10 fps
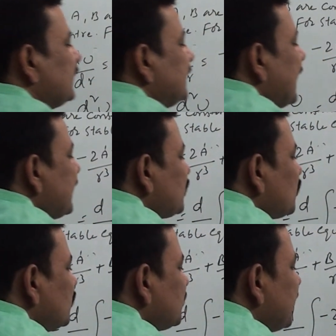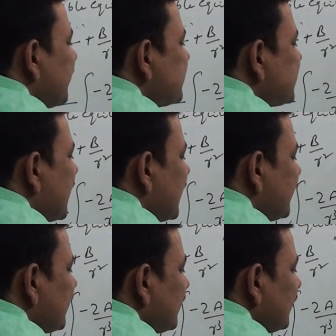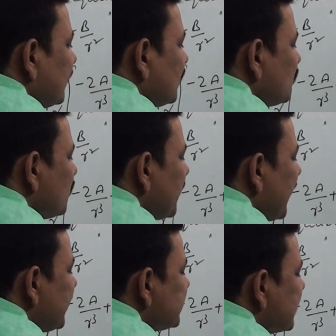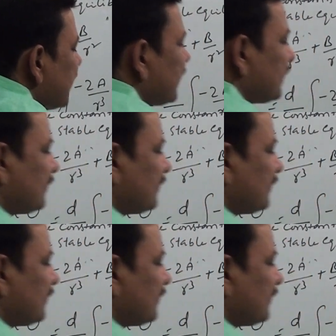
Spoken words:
Then 2 3s are, 2 8s are.